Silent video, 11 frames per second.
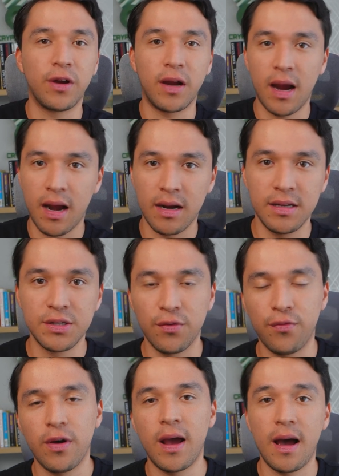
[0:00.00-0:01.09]
regardless
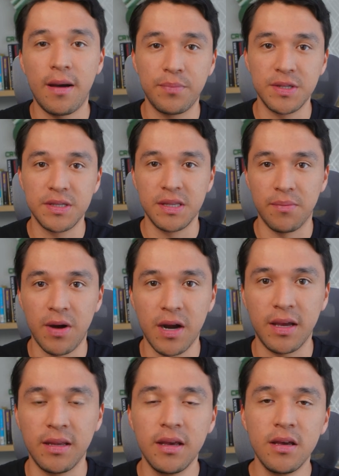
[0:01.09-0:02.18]
of what happens in the
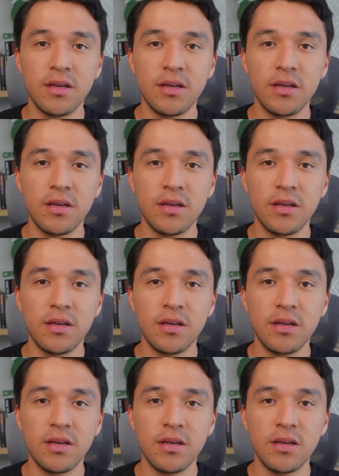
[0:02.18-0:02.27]
market.